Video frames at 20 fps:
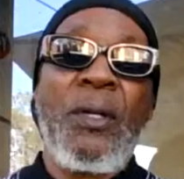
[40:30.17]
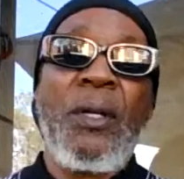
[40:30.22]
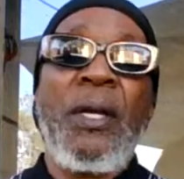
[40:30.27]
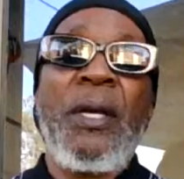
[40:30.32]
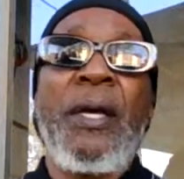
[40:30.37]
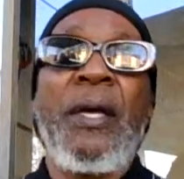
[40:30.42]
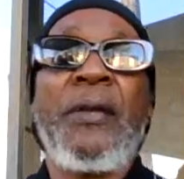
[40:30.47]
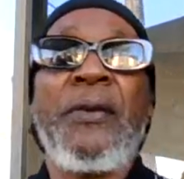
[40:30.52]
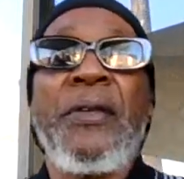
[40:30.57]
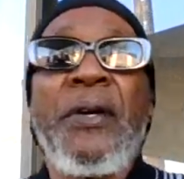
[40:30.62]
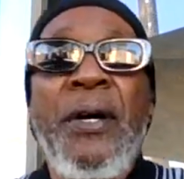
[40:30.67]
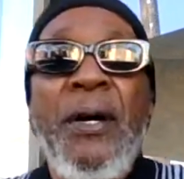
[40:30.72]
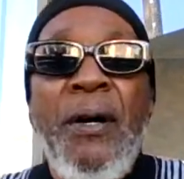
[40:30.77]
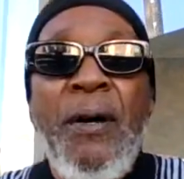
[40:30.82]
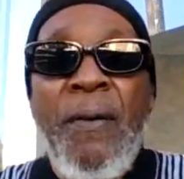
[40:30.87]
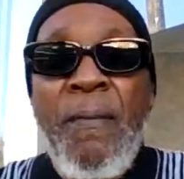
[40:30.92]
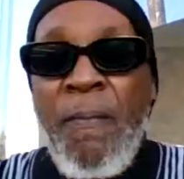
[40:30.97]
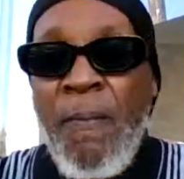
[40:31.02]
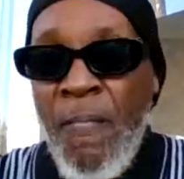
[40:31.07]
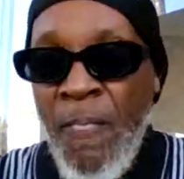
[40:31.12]
And,
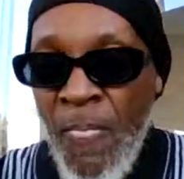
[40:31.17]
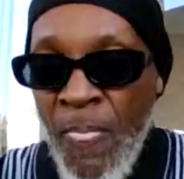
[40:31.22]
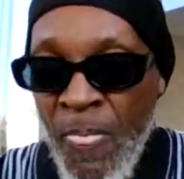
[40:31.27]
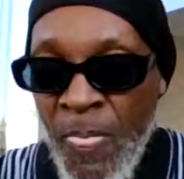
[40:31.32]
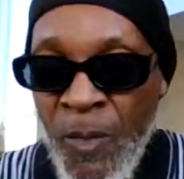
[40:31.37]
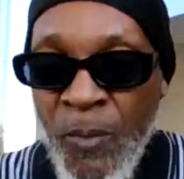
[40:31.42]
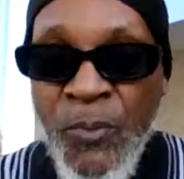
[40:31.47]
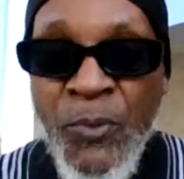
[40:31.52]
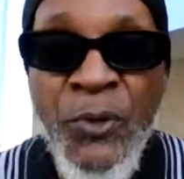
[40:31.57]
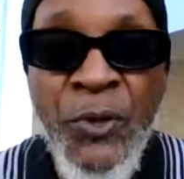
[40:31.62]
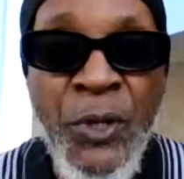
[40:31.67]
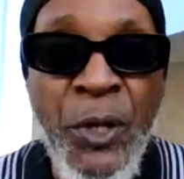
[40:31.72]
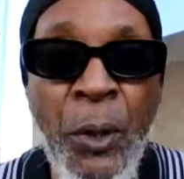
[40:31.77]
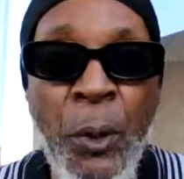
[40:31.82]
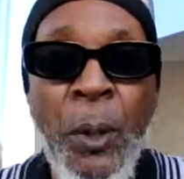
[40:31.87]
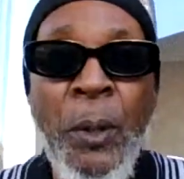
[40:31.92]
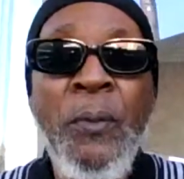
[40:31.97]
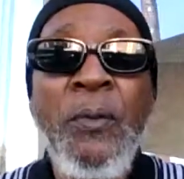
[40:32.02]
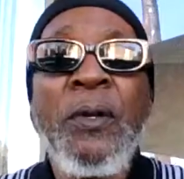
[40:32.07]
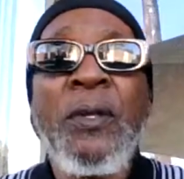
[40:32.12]
you
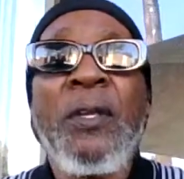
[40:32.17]
know,